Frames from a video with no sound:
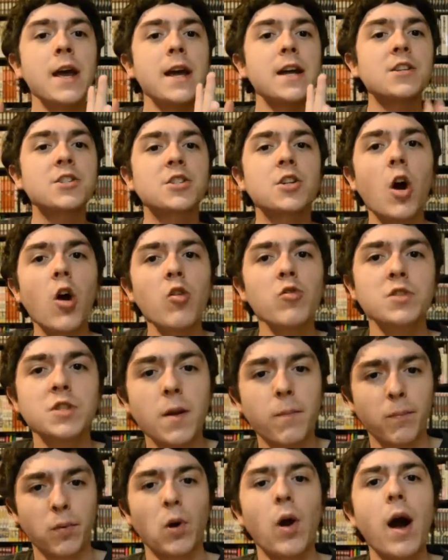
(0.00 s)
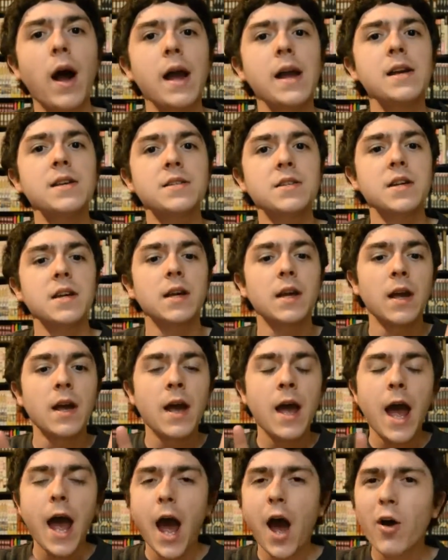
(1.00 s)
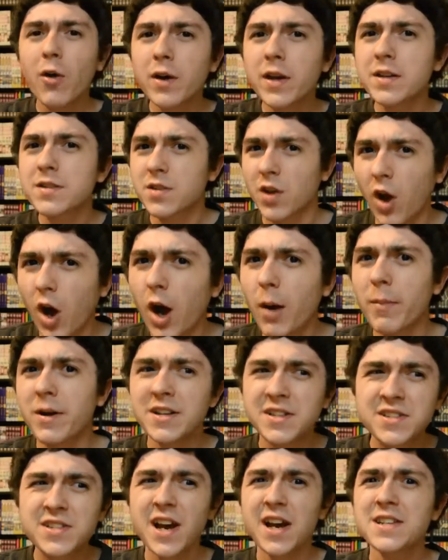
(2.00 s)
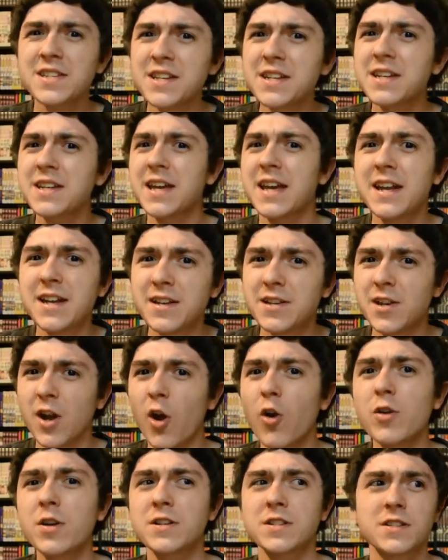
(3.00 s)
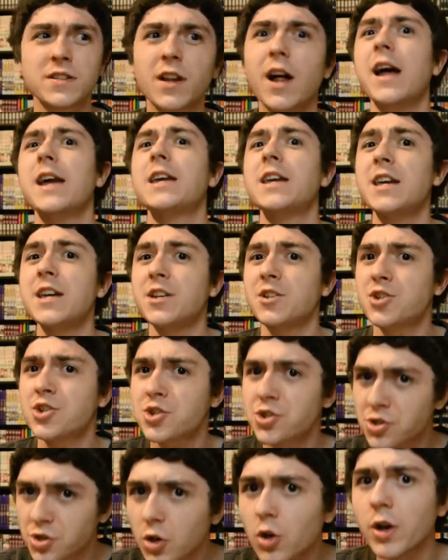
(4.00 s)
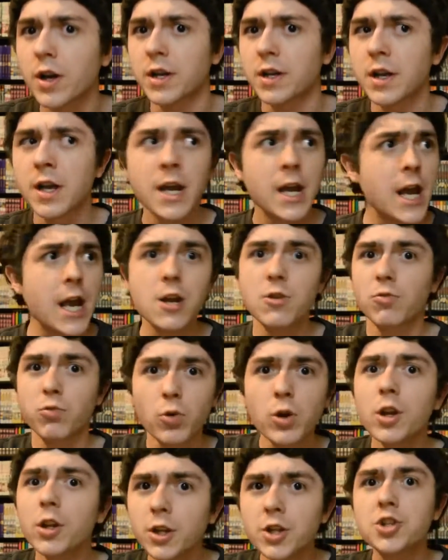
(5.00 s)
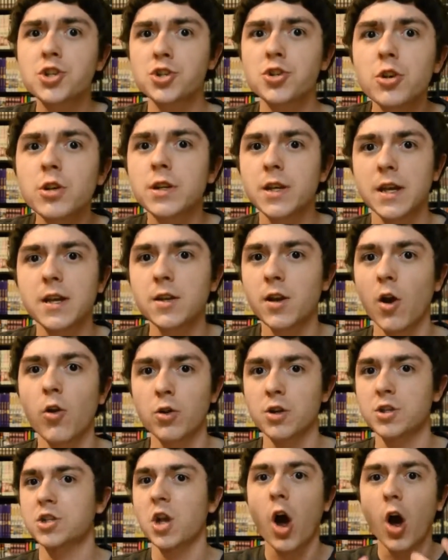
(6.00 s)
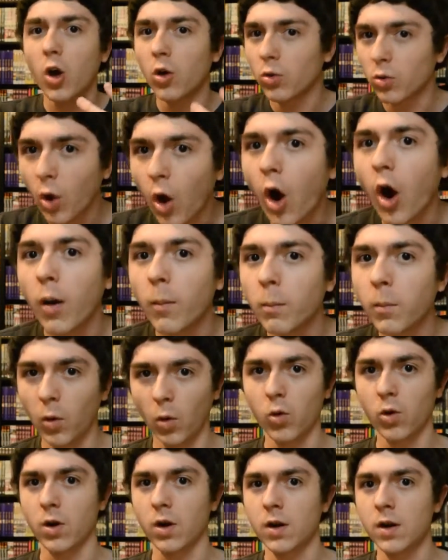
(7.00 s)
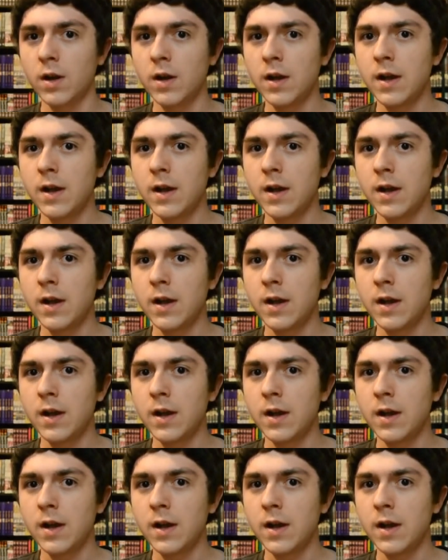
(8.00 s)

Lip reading: It's so surprising how Gintama doesn't get noticed like it should. It really should get noticed a lot more.